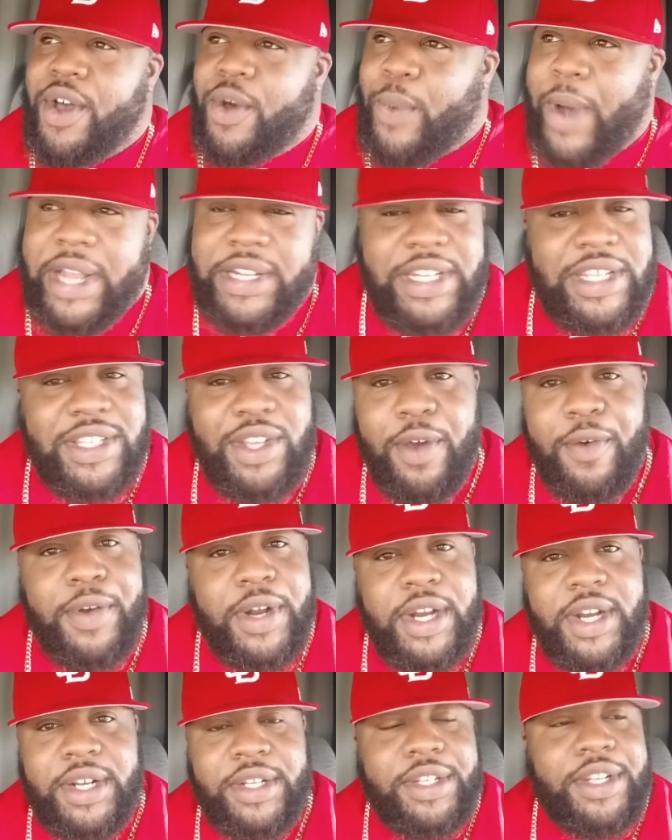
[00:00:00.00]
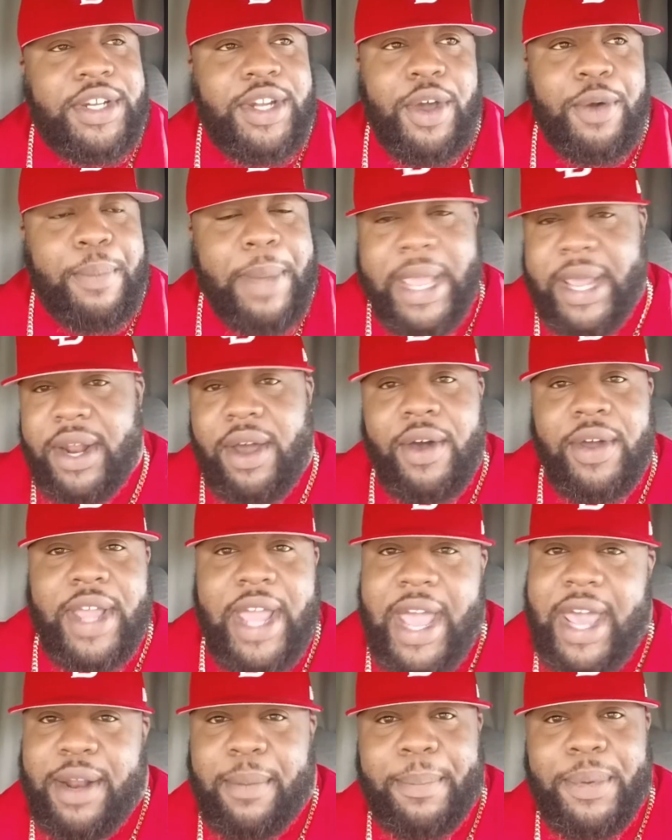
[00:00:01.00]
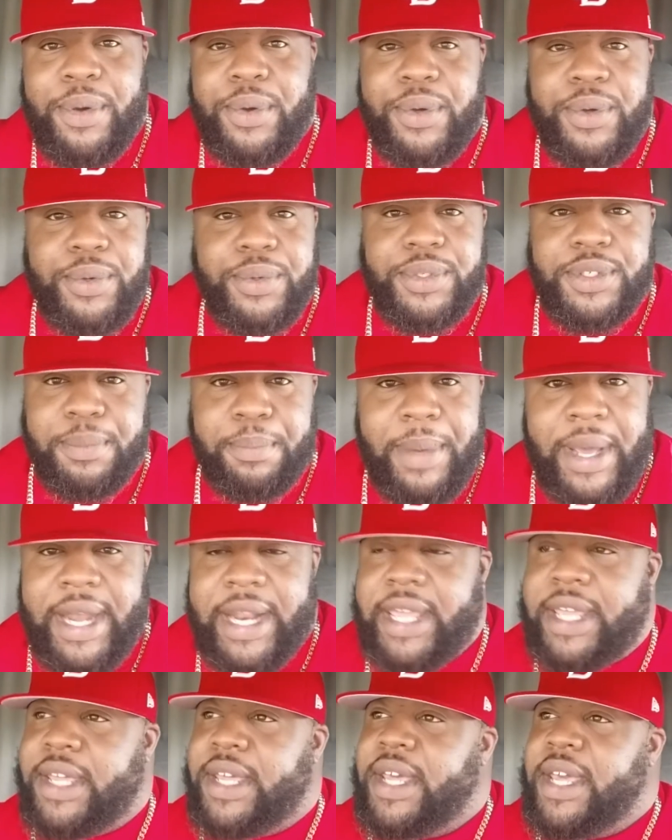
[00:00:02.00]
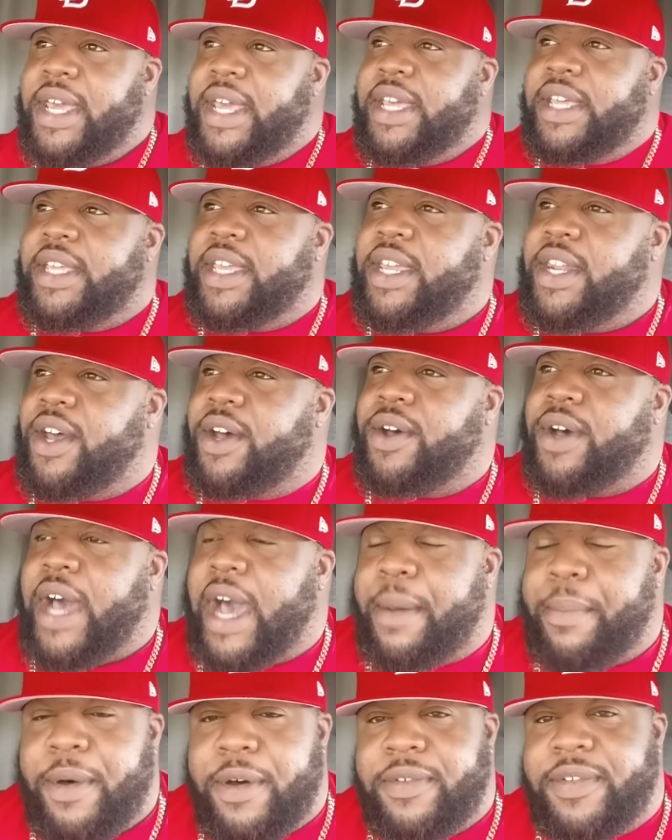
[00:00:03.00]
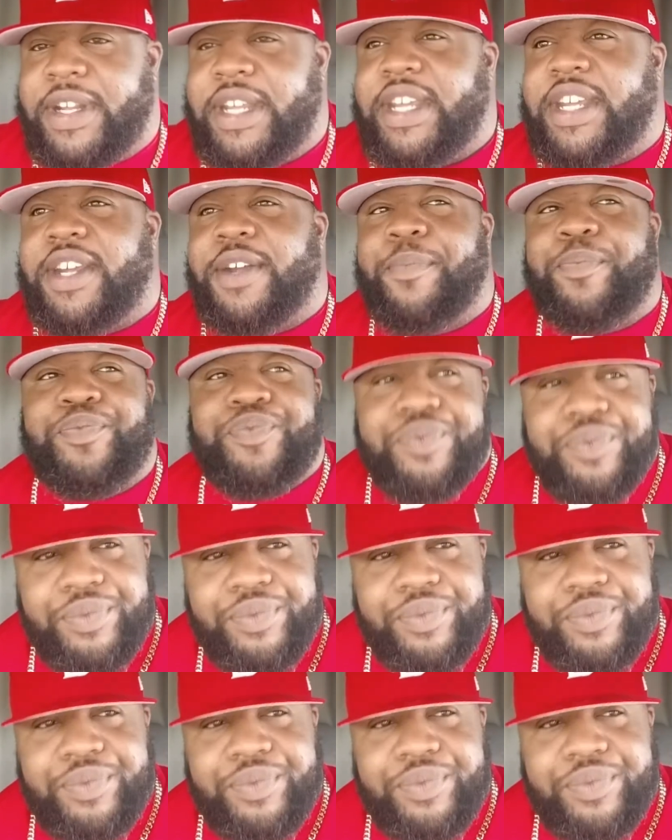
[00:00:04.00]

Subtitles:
While she's over there, making all kind of bukus of money, I'm over here